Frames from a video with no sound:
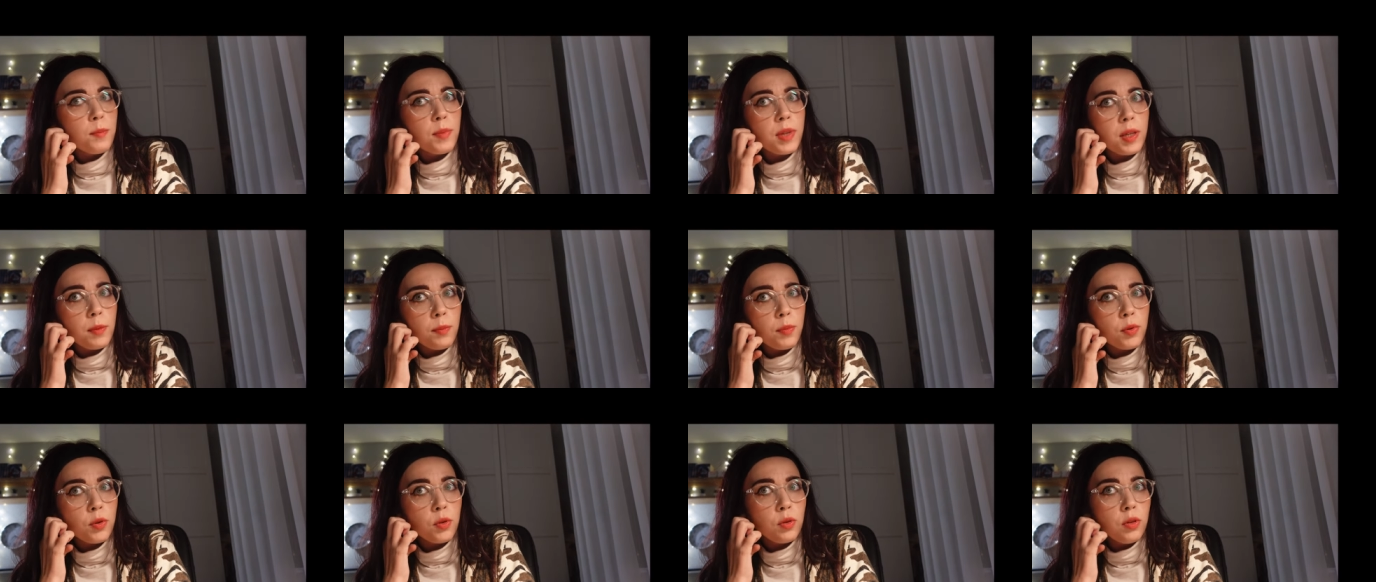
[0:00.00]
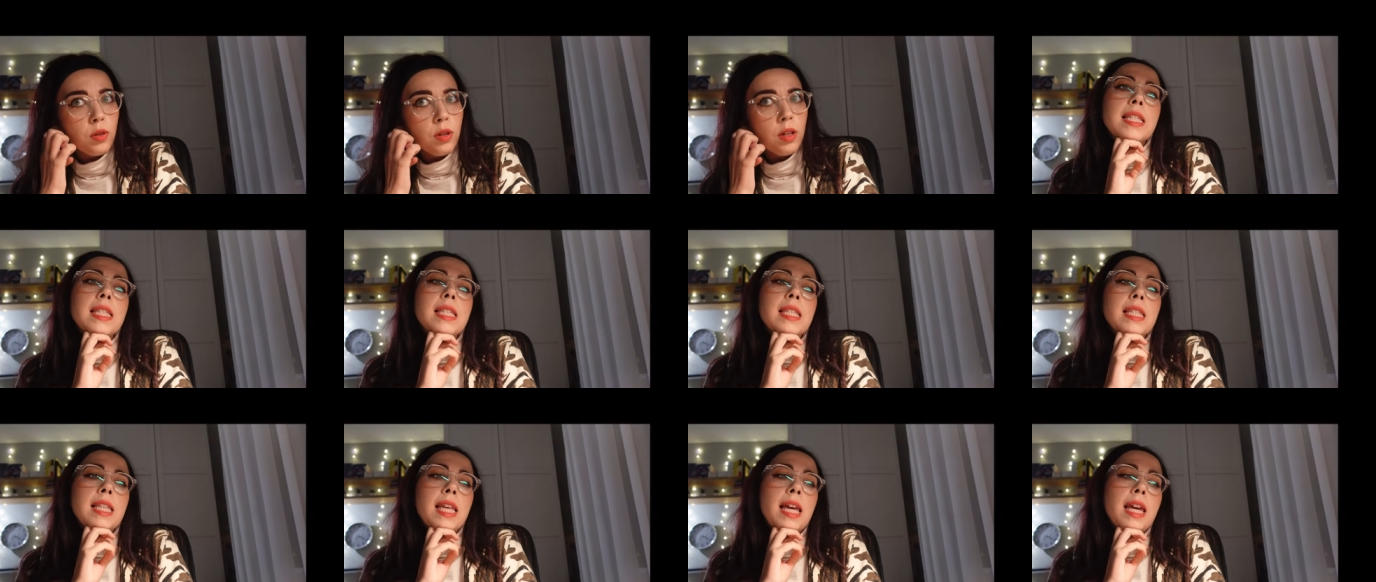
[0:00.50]
people
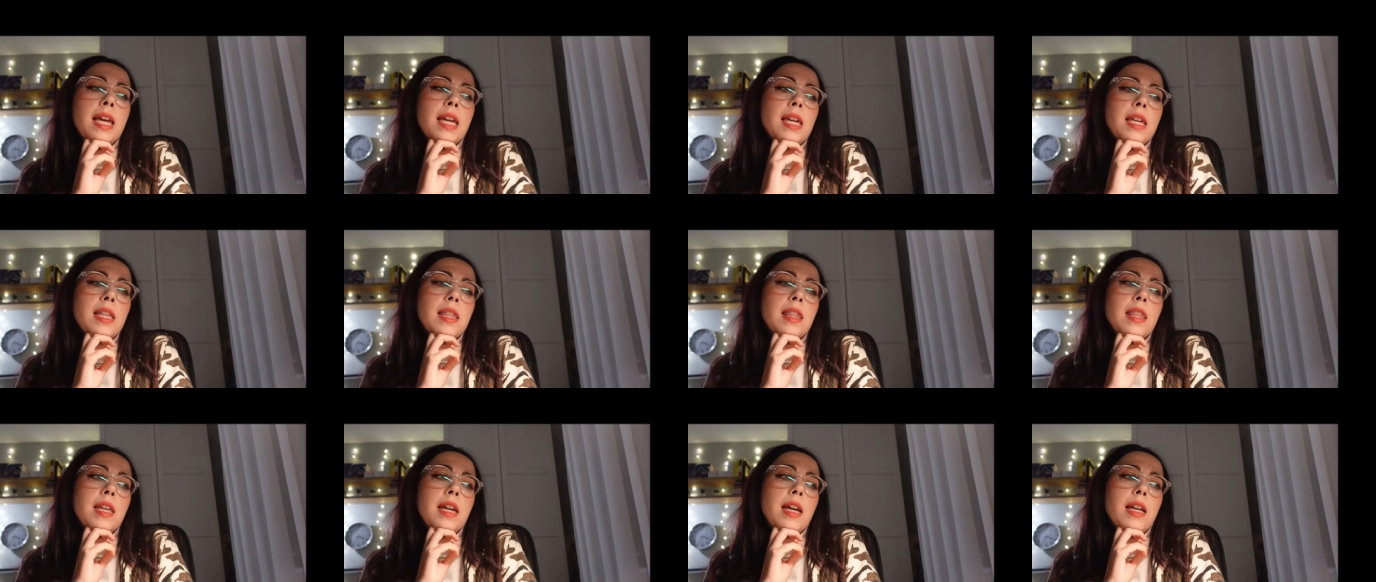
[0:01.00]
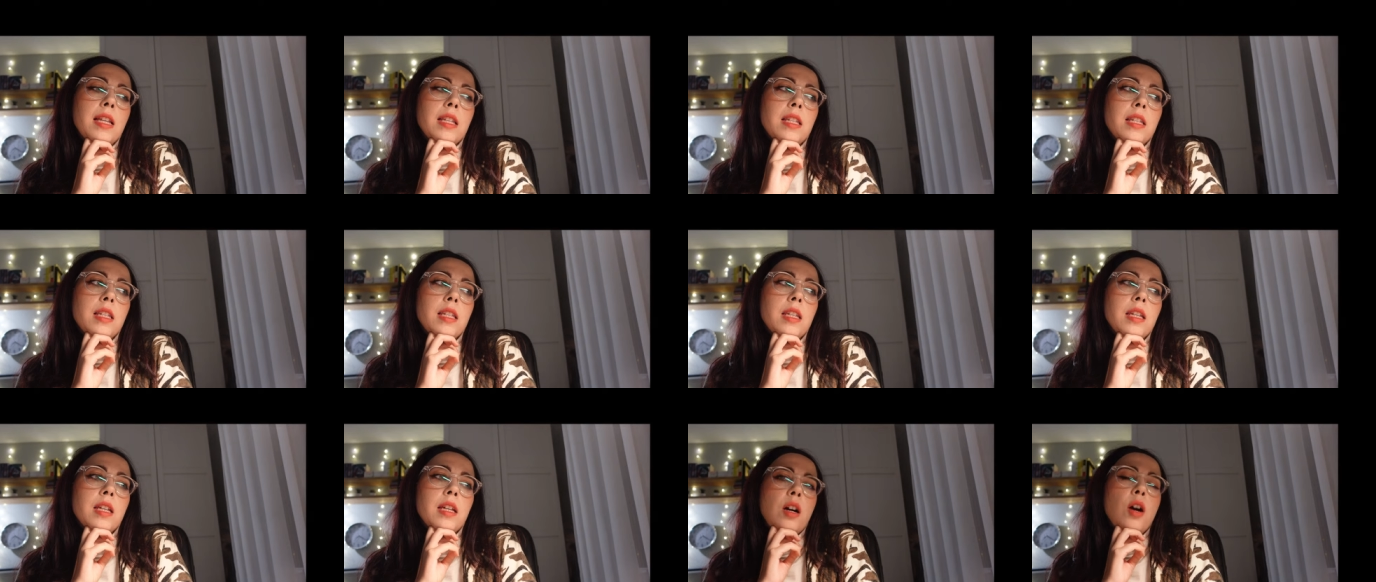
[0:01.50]
saying that,